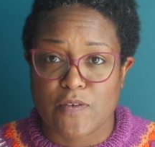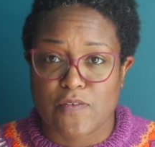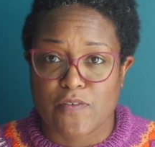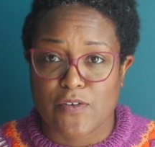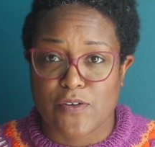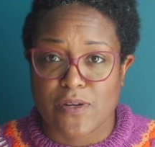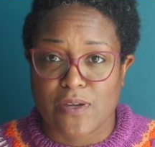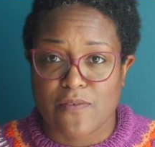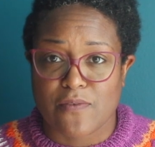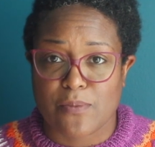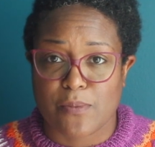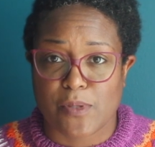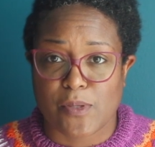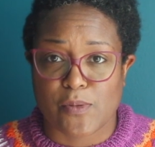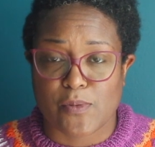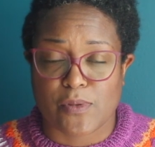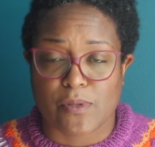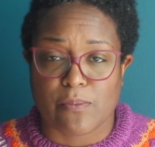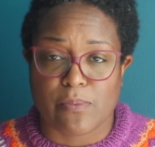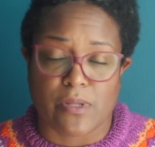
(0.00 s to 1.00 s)
if you're not
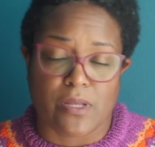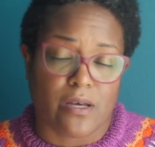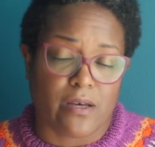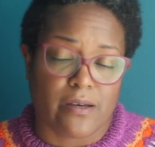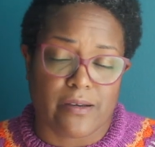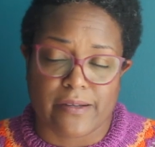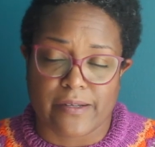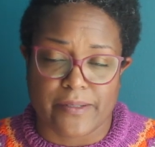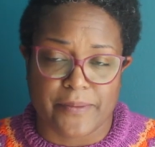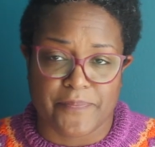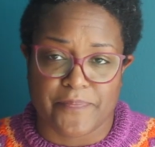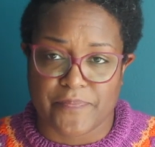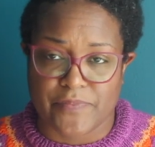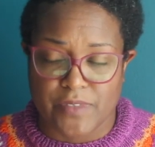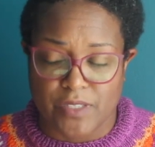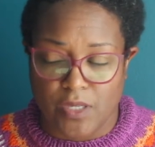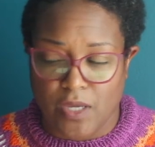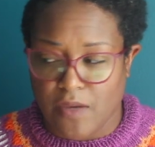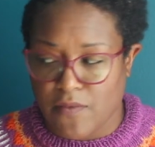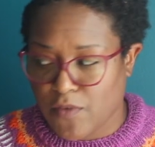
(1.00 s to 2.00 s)
familiar with the blog or
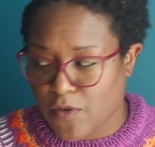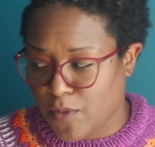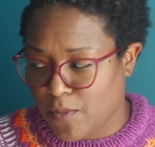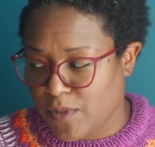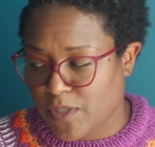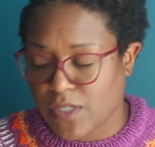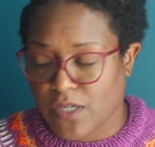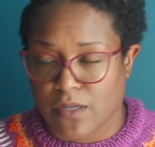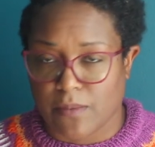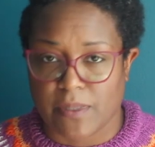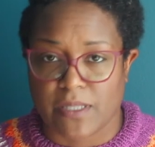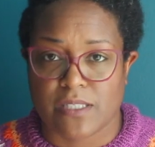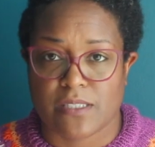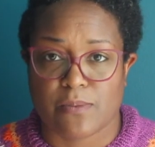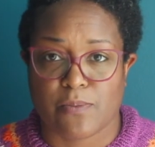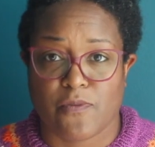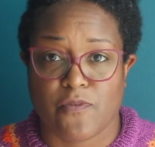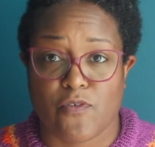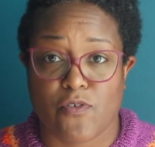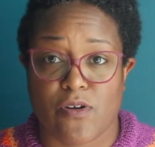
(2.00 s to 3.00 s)
you haven't heard me talk about
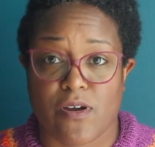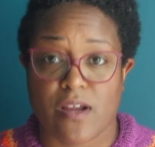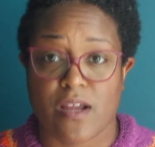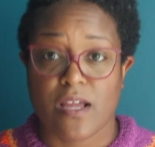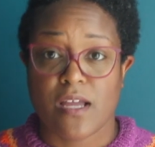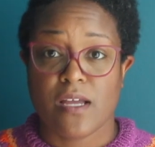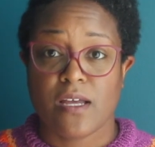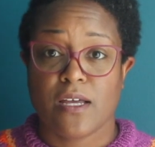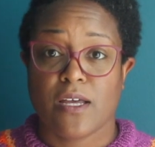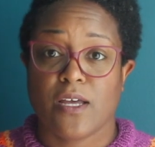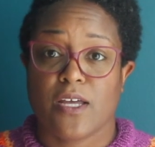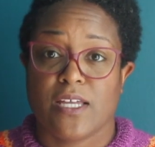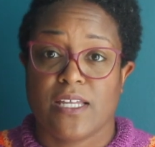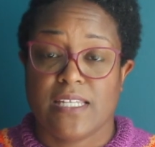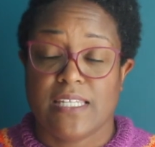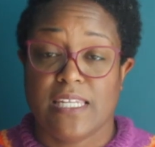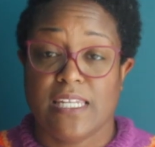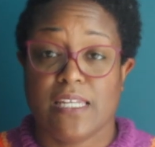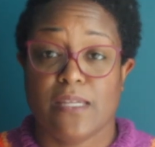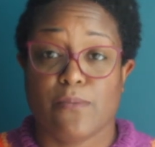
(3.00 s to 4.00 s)
this before,
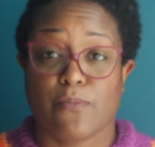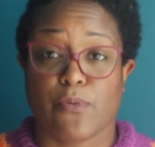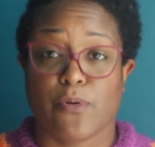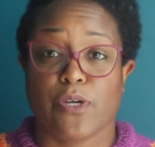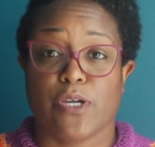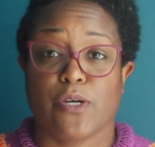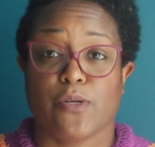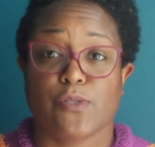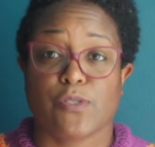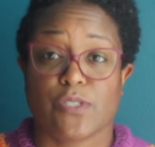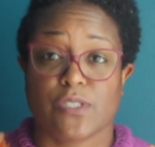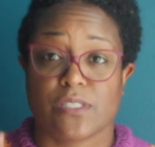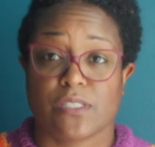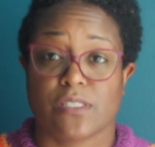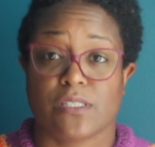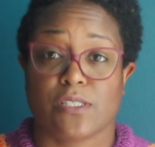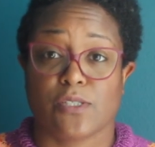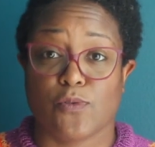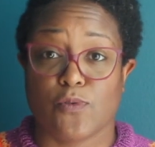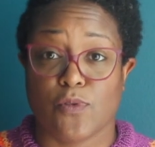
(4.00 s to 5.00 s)
knitting brioche is
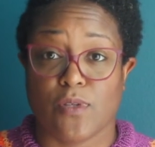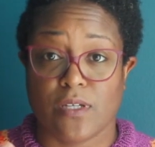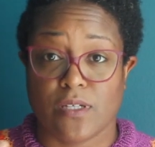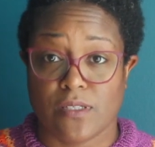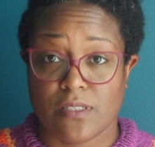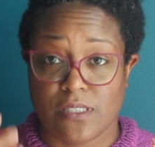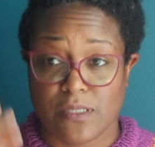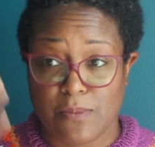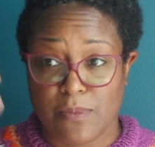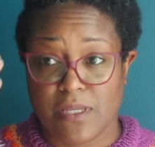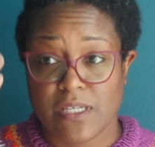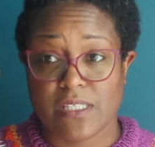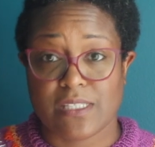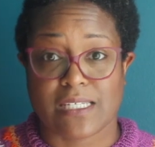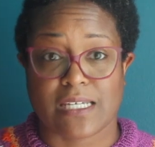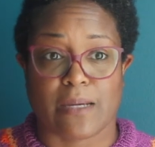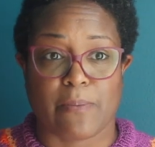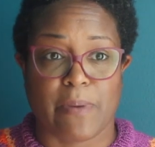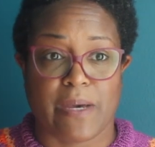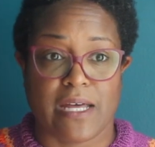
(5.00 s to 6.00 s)
soothing to me. It's
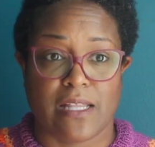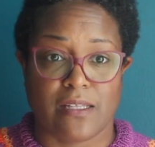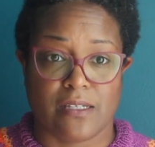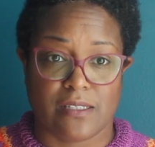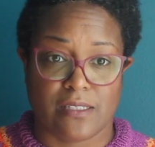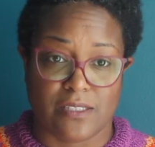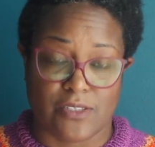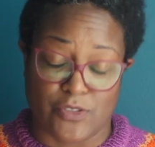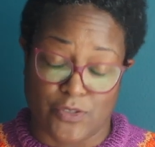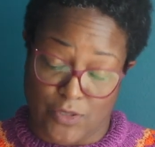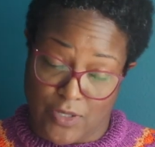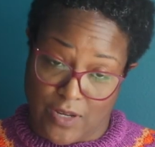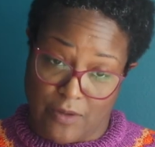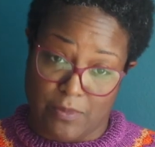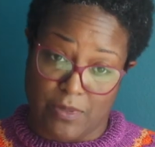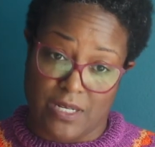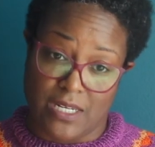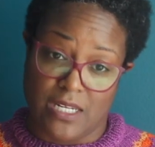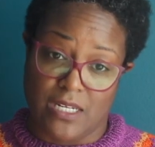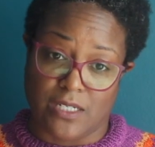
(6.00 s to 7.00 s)
like a palate cleanser, and
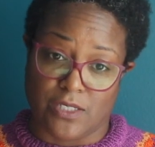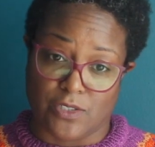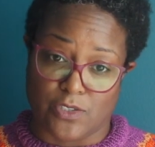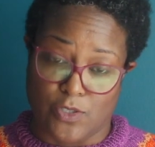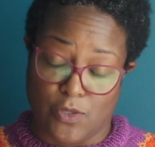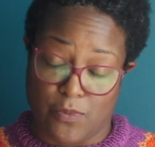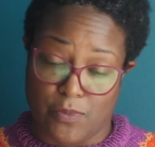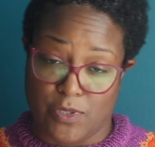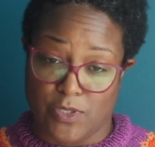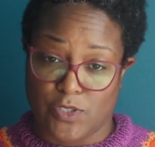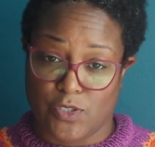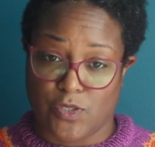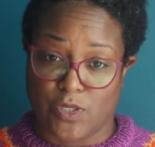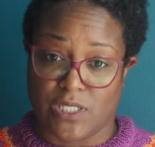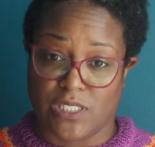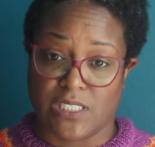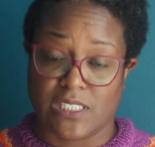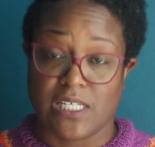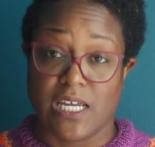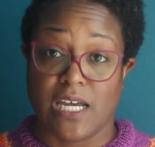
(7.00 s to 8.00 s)
I've been knitting so much
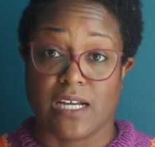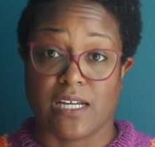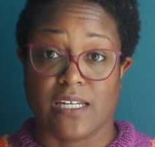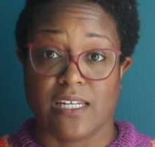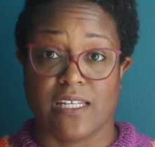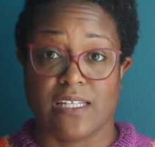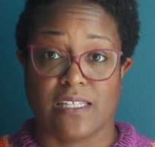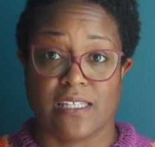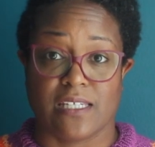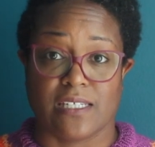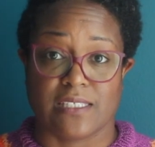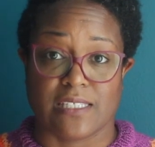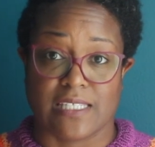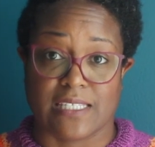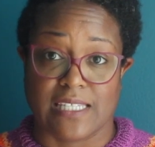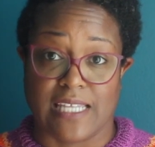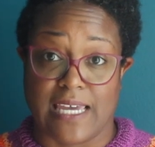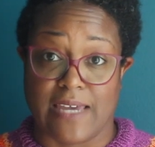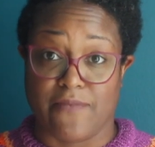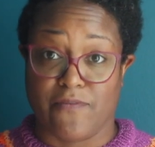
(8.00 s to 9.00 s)
straight stockinette and things
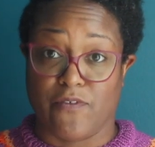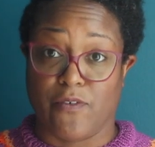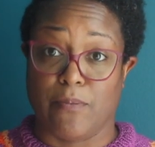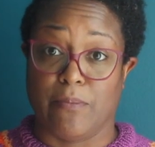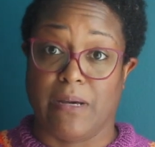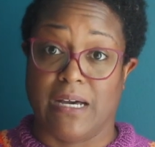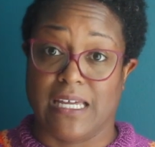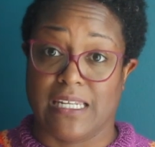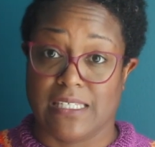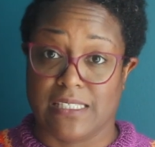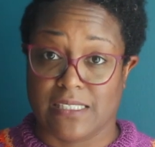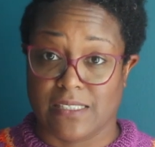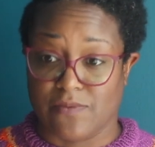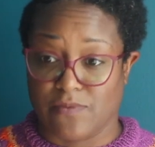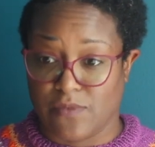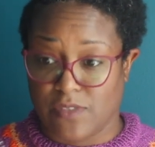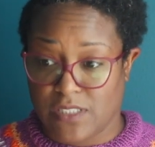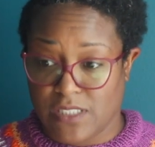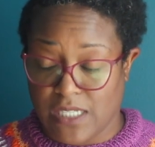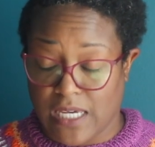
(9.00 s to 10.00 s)
like that for bodies
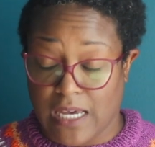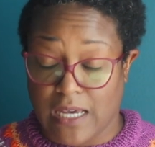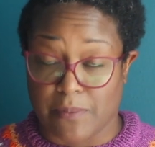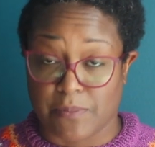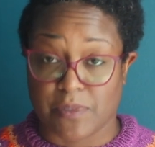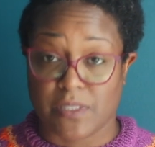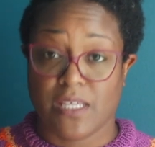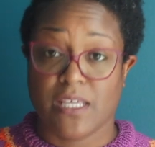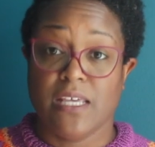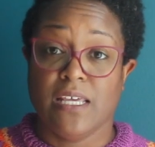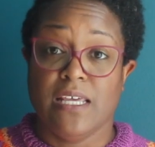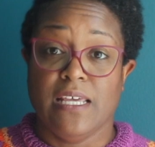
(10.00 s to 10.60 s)
of tops